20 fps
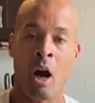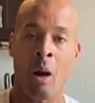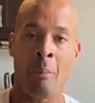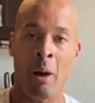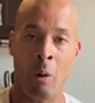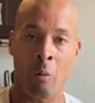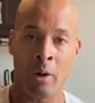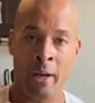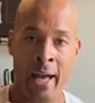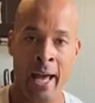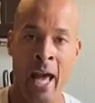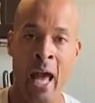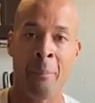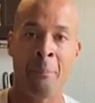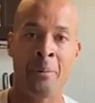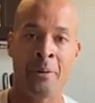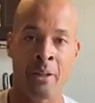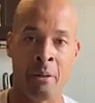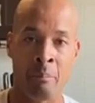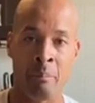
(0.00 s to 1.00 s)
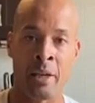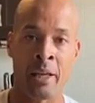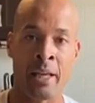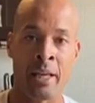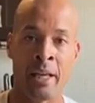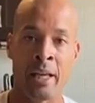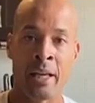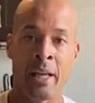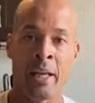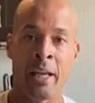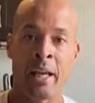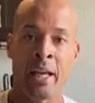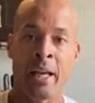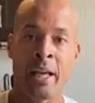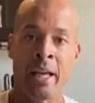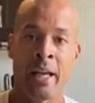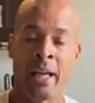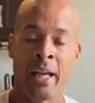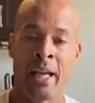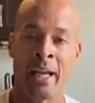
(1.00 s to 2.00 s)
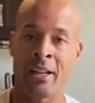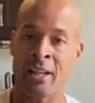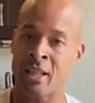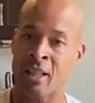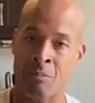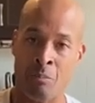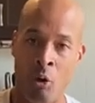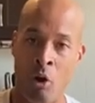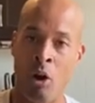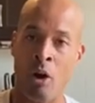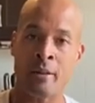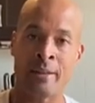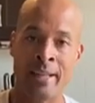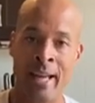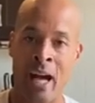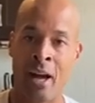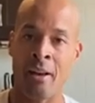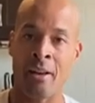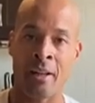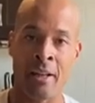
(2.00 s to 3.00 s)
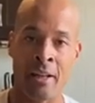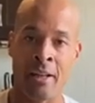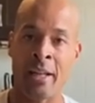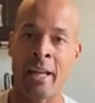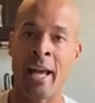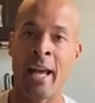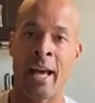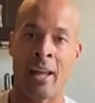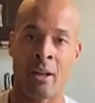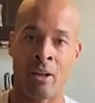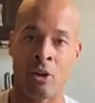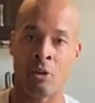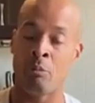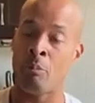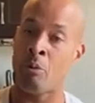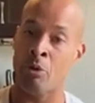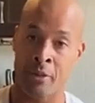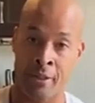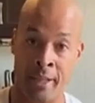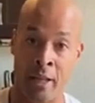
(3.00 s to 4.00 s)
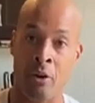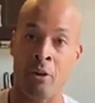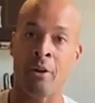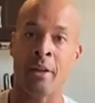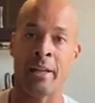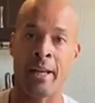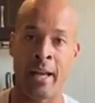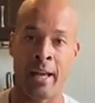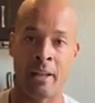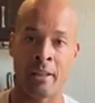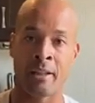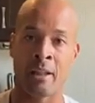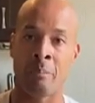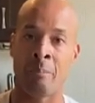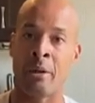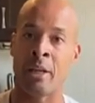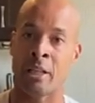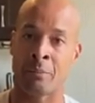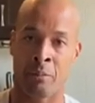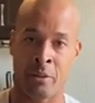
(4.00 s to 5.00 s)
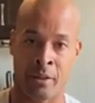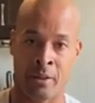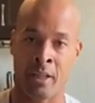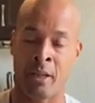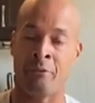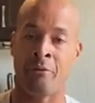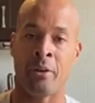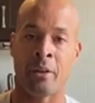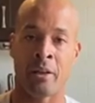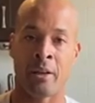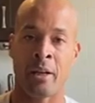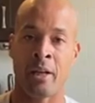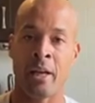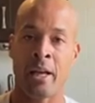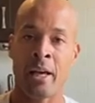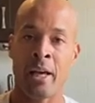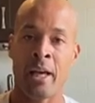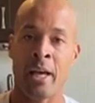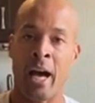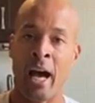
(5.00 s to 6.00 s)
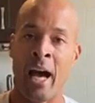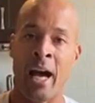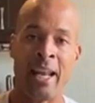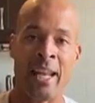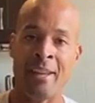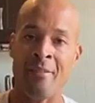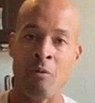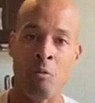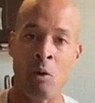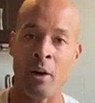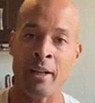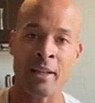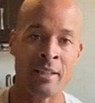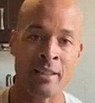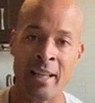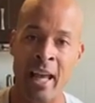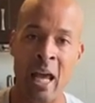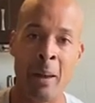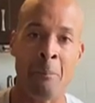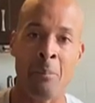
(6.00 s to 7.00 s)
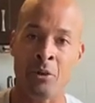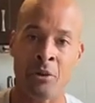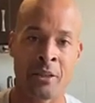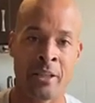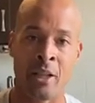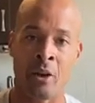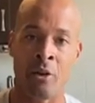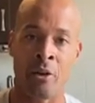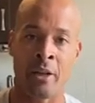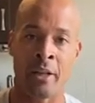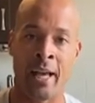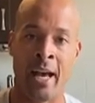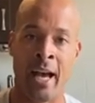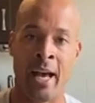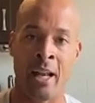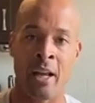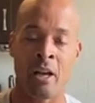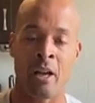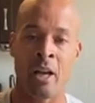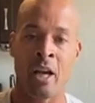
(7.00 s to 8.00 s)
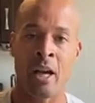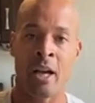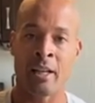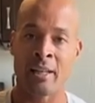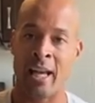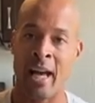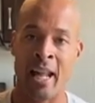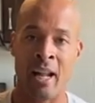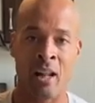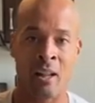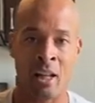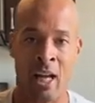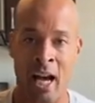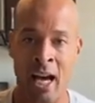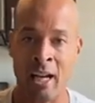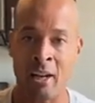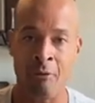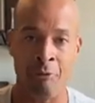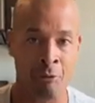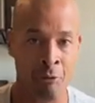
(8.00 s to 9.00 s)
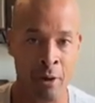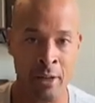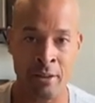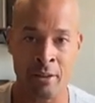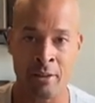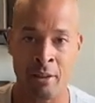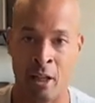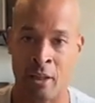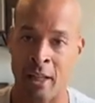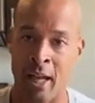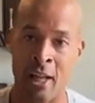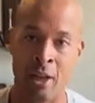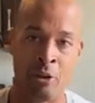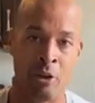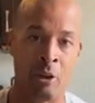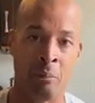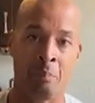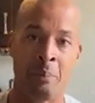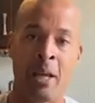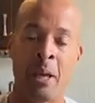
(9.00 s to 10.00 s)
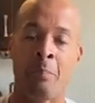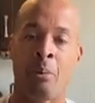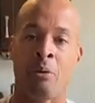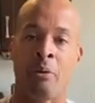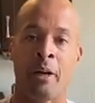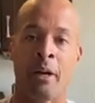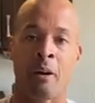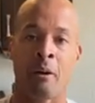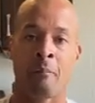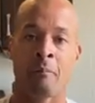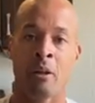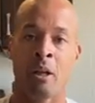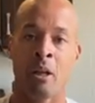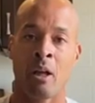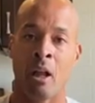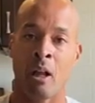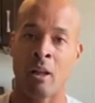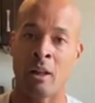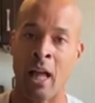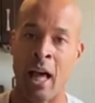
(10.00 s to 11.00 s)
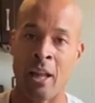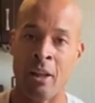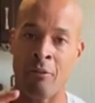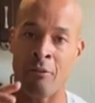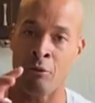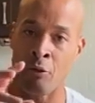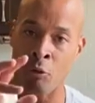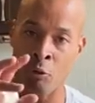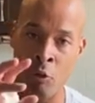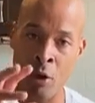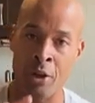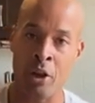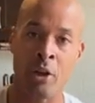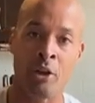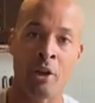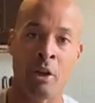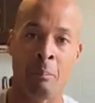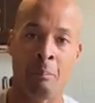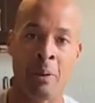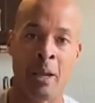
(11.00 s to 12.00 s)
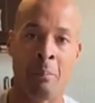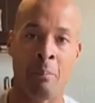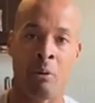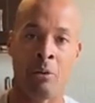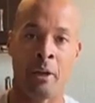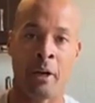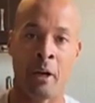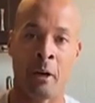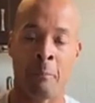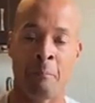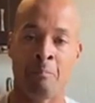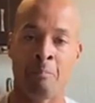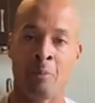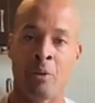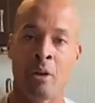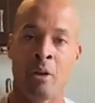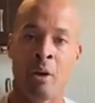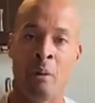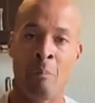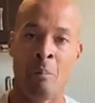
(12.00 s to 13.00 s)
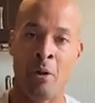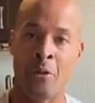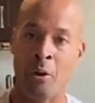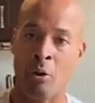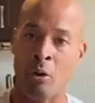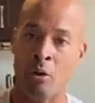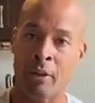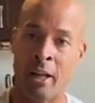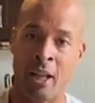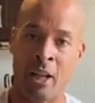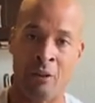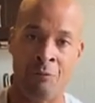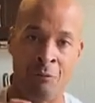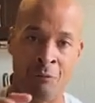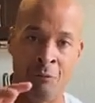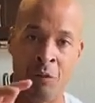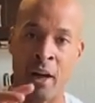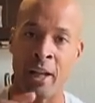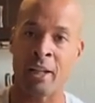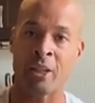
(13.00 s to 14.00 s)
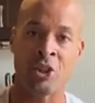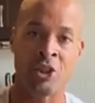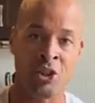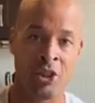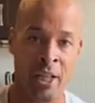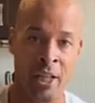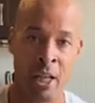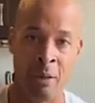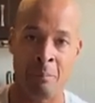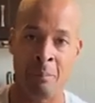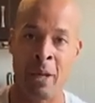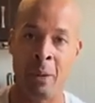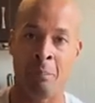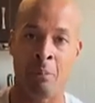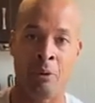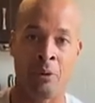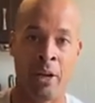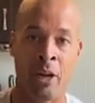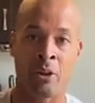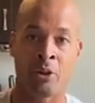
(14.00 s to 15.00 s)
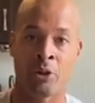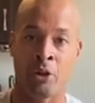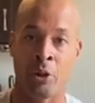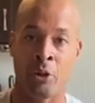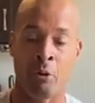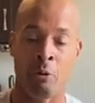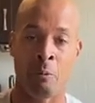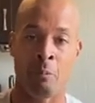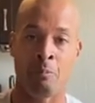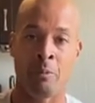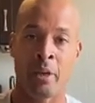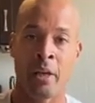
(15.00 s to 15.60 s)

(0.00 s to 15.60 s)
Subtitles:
about what happened to me in a small town in Indiana, Brazil, Indiana, to be specific. I didn't even want to say Brazil, Indiana, because I had a lot of friends there, a lot of good people there, a lot of really good people there. But there were a lot of fucking shitty people there too.